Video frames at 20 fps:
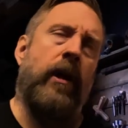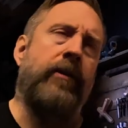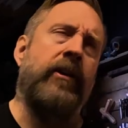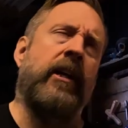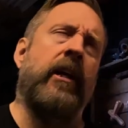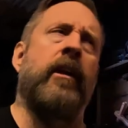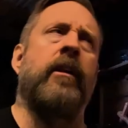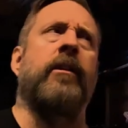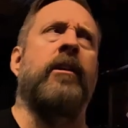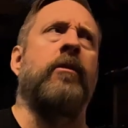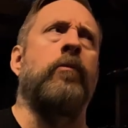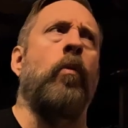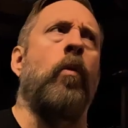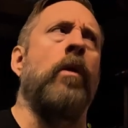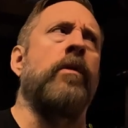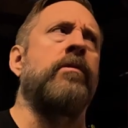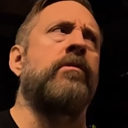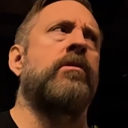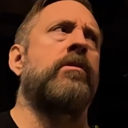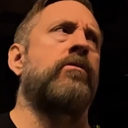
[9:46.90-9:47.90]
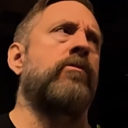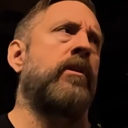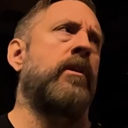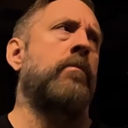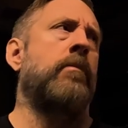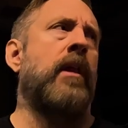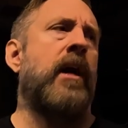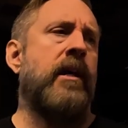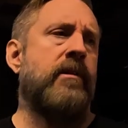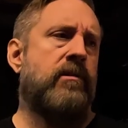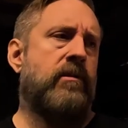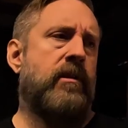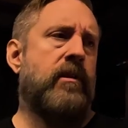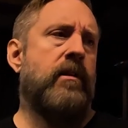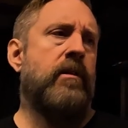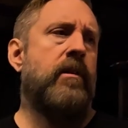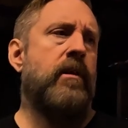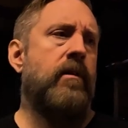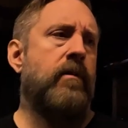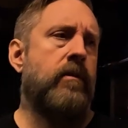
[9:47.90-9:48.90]
I think I did one stream last
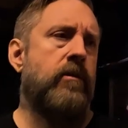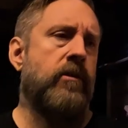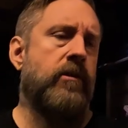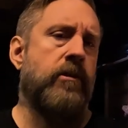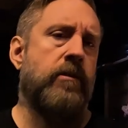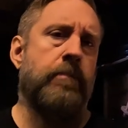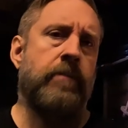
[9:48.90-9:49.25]
year just to